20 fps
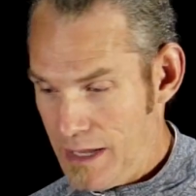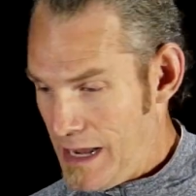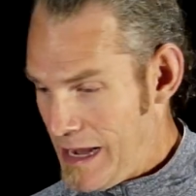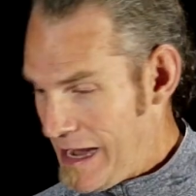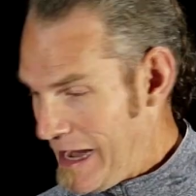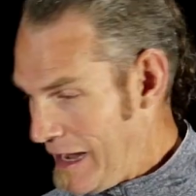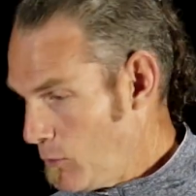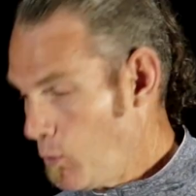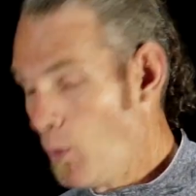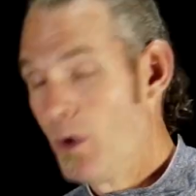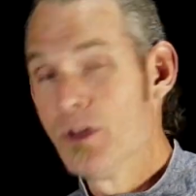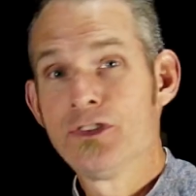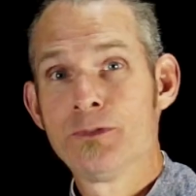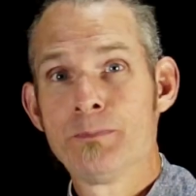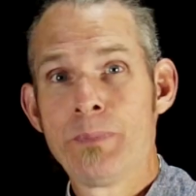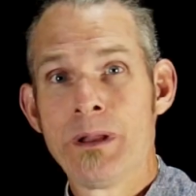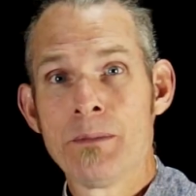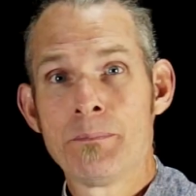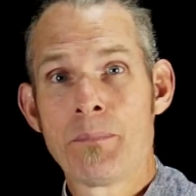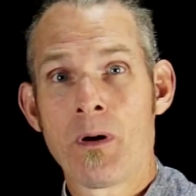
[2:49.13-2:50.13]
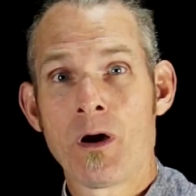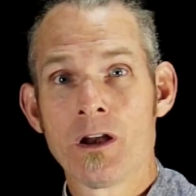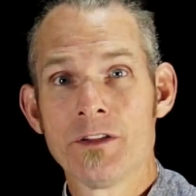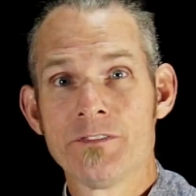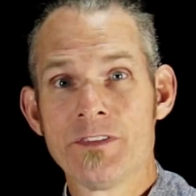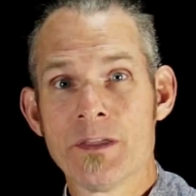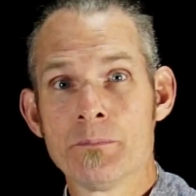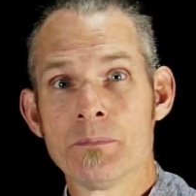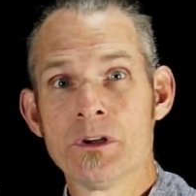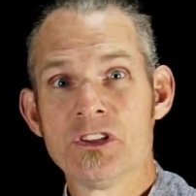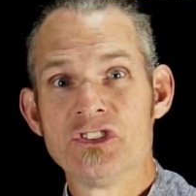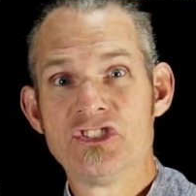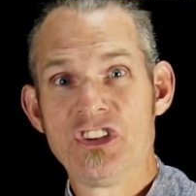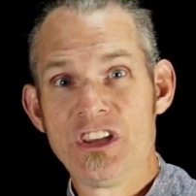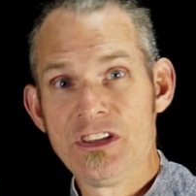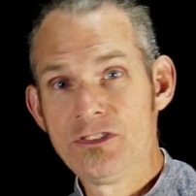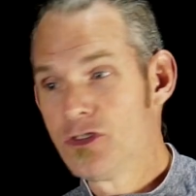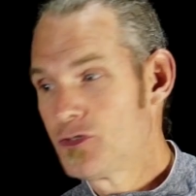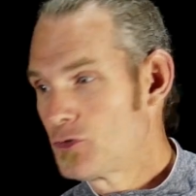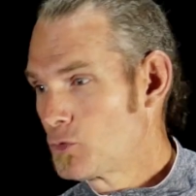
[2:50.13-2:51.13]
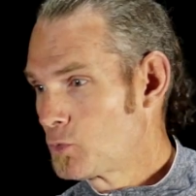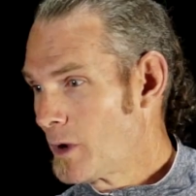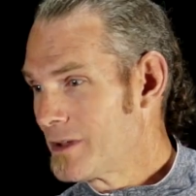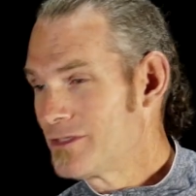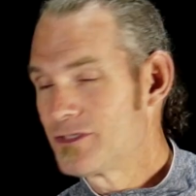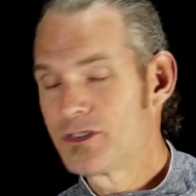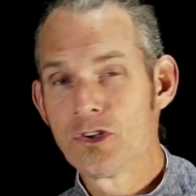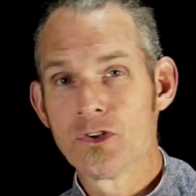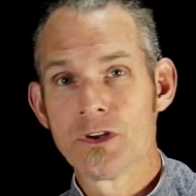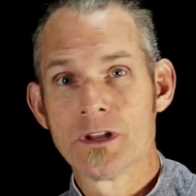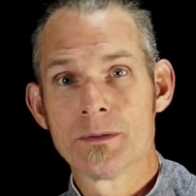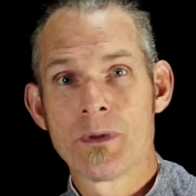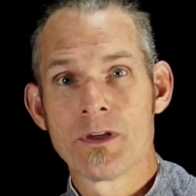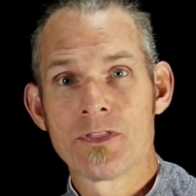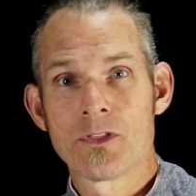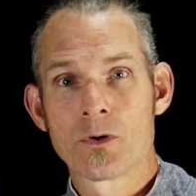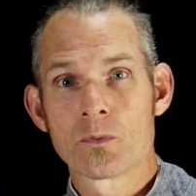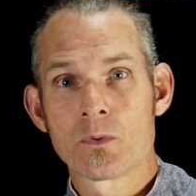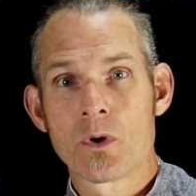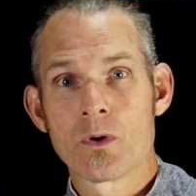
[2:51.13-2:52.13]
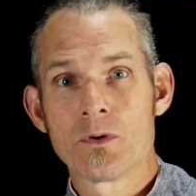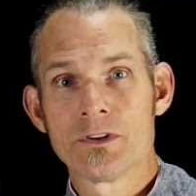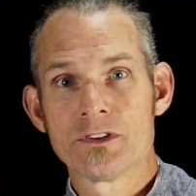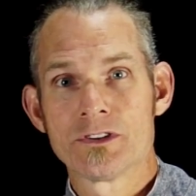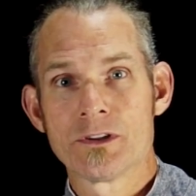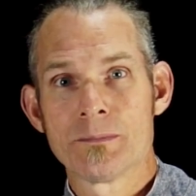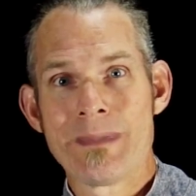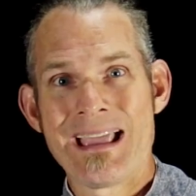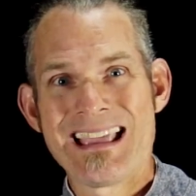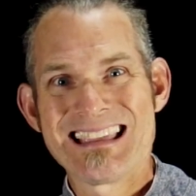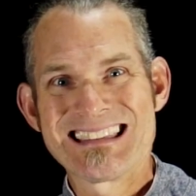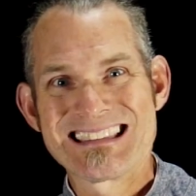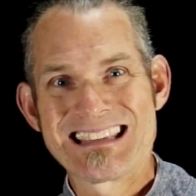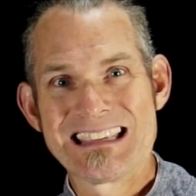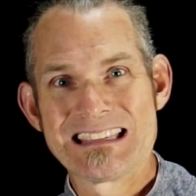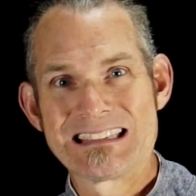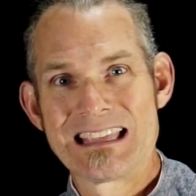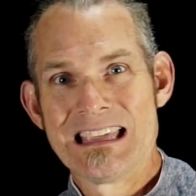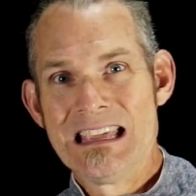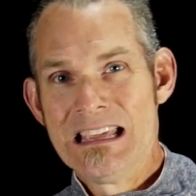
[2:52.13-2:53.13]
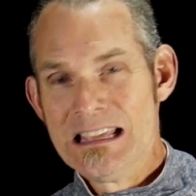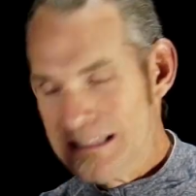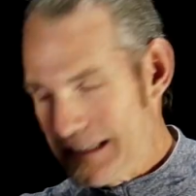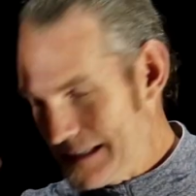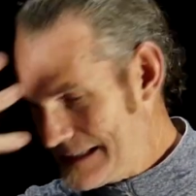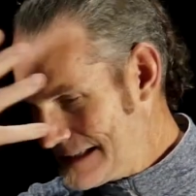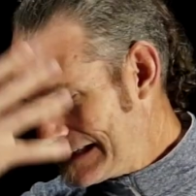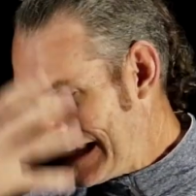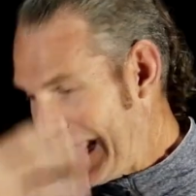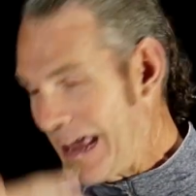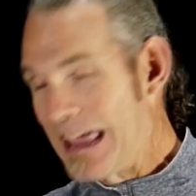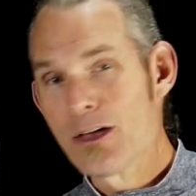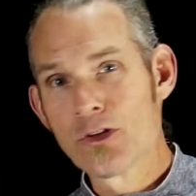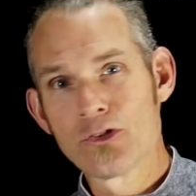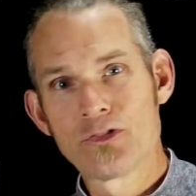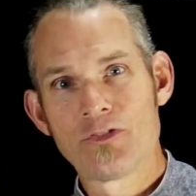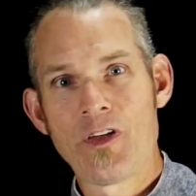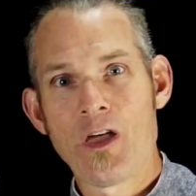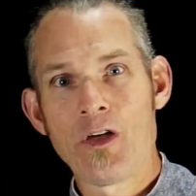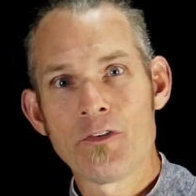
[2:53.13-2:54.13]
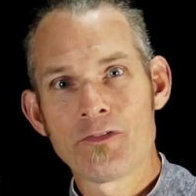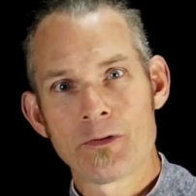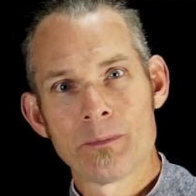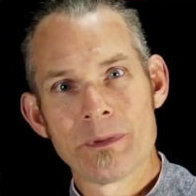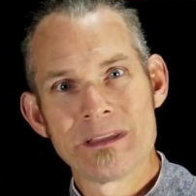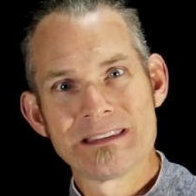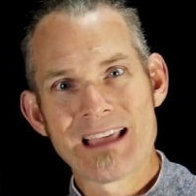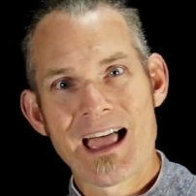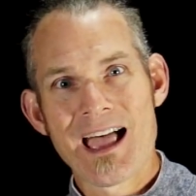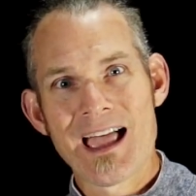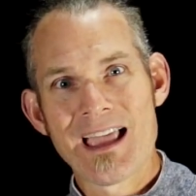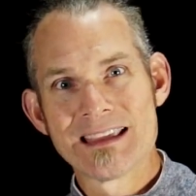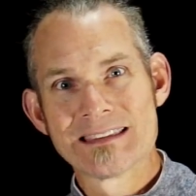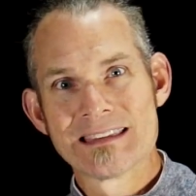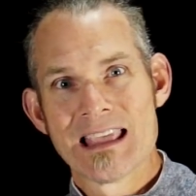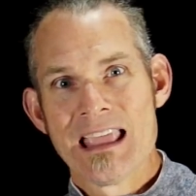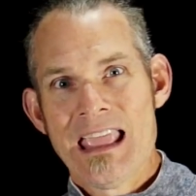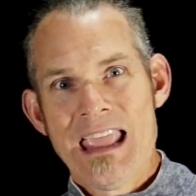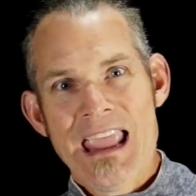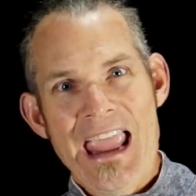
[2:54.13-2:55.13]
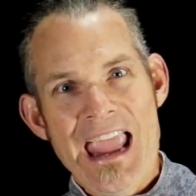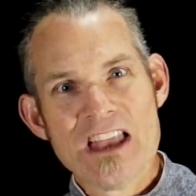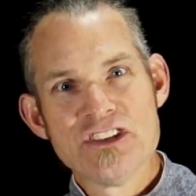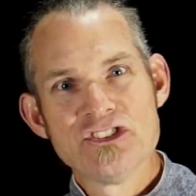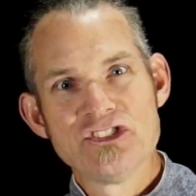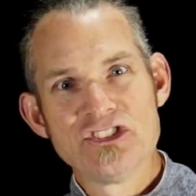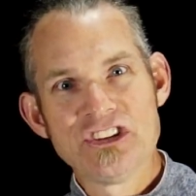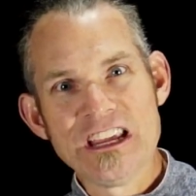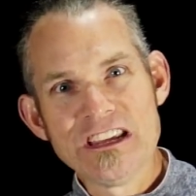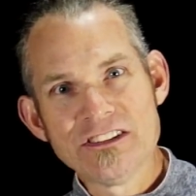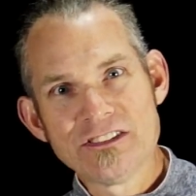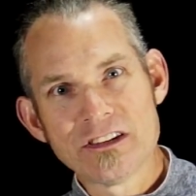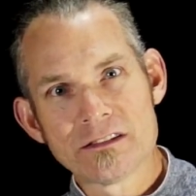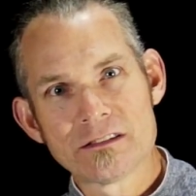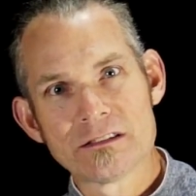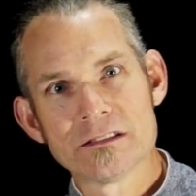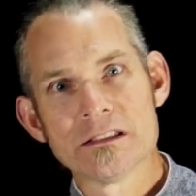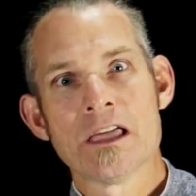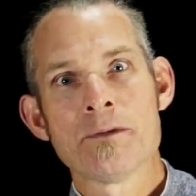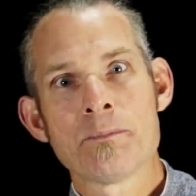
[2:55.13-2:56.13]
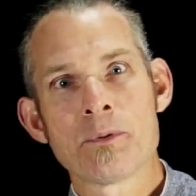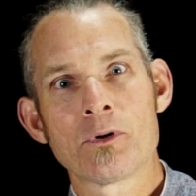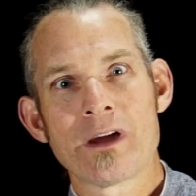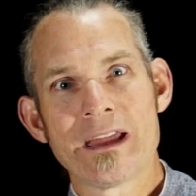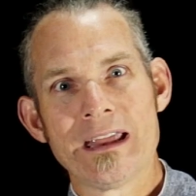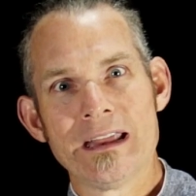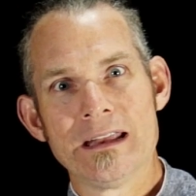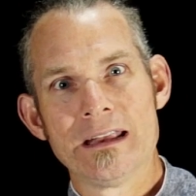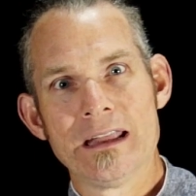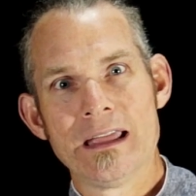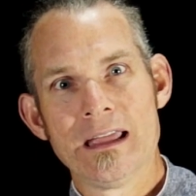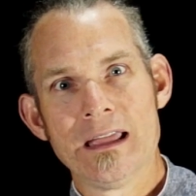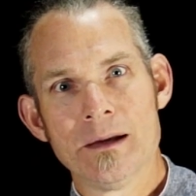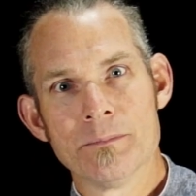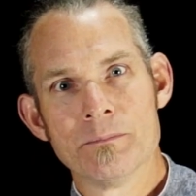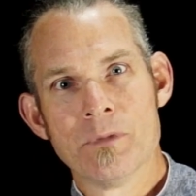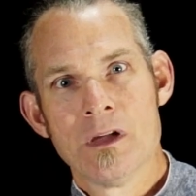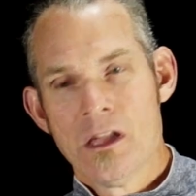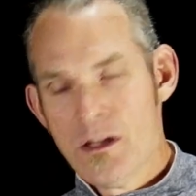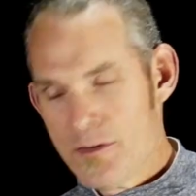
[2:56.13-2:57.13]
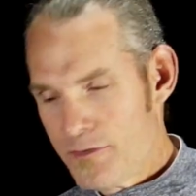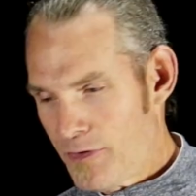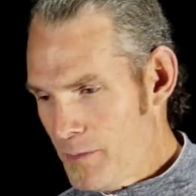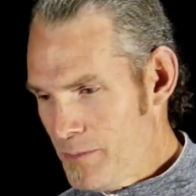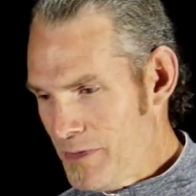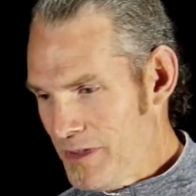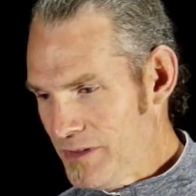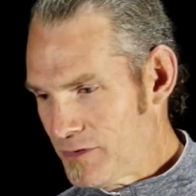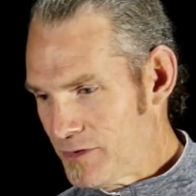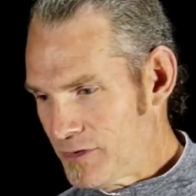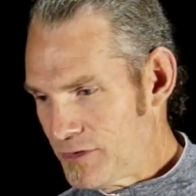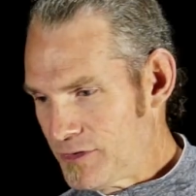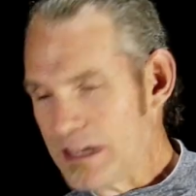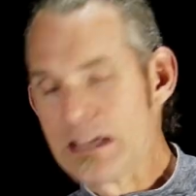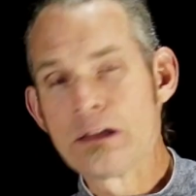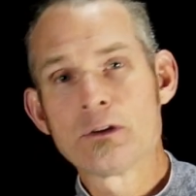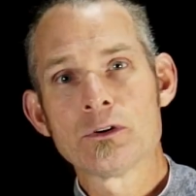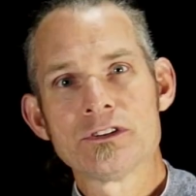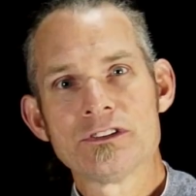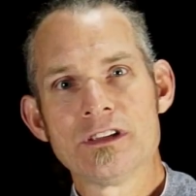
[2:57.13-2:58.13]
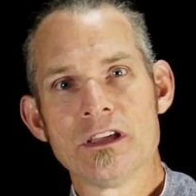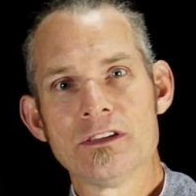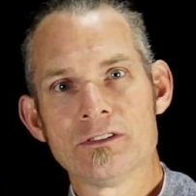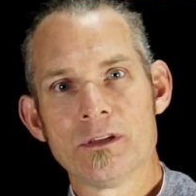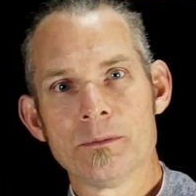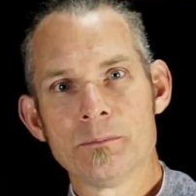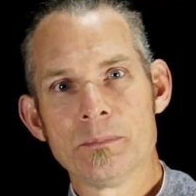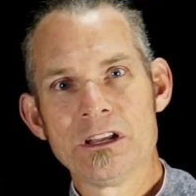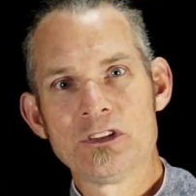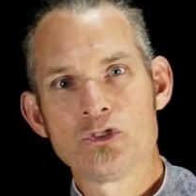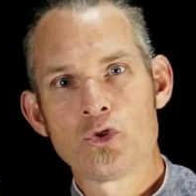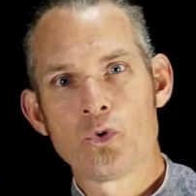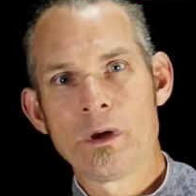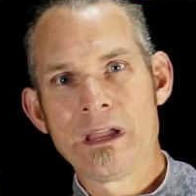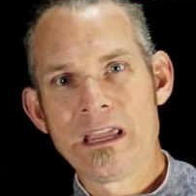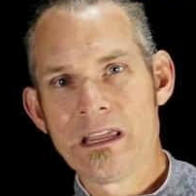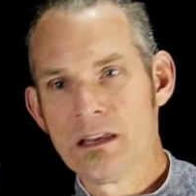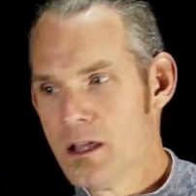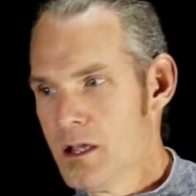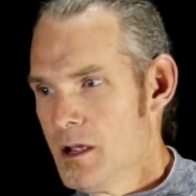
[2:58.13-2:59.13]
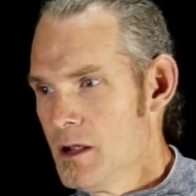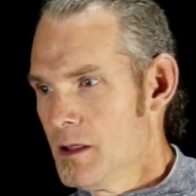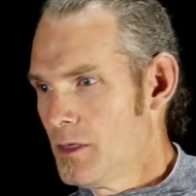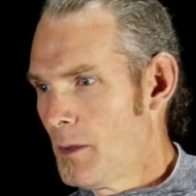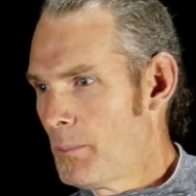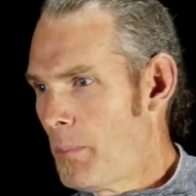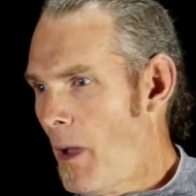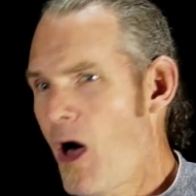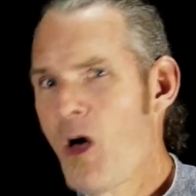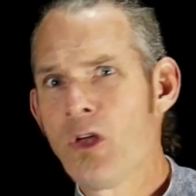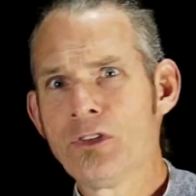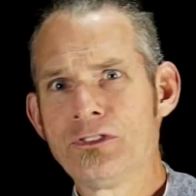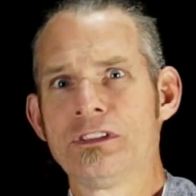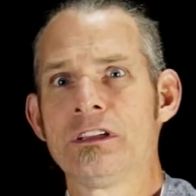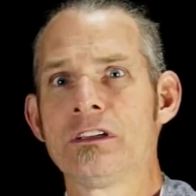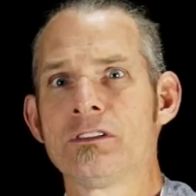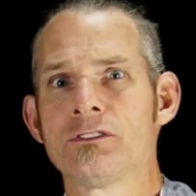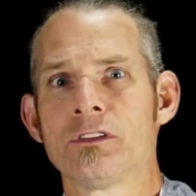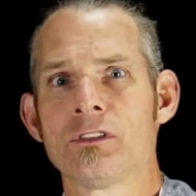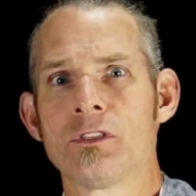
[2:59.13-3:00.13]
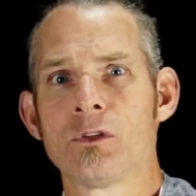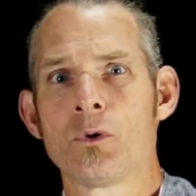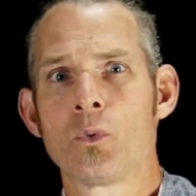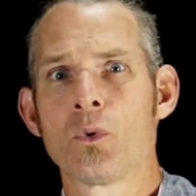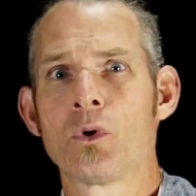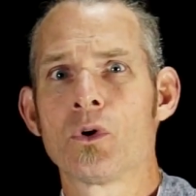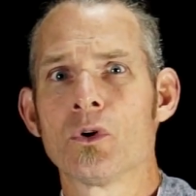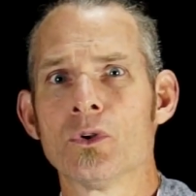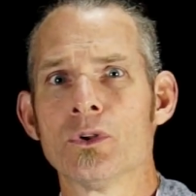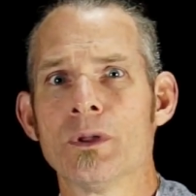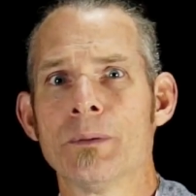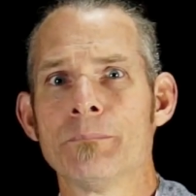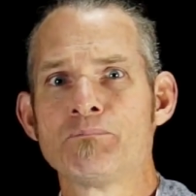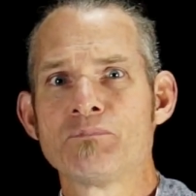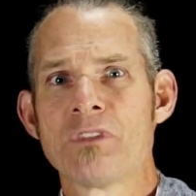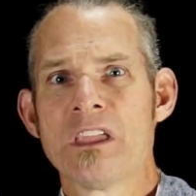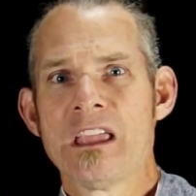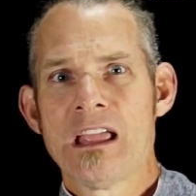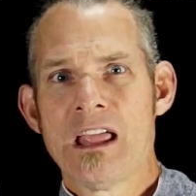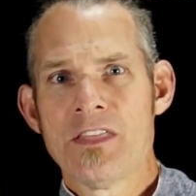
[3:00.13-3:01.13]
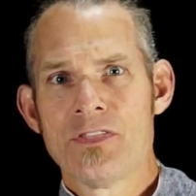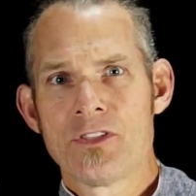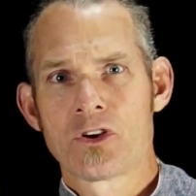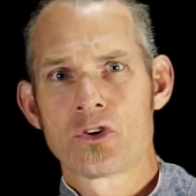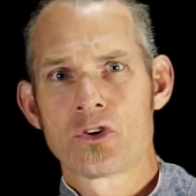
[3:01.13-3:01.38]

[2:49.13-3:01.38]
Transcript: He had once been a part of it, but Jesus rescued him on the road to Damascus. The scales fell from his eyes, and Jesus liberated him from this syncretism between the politics of the world and the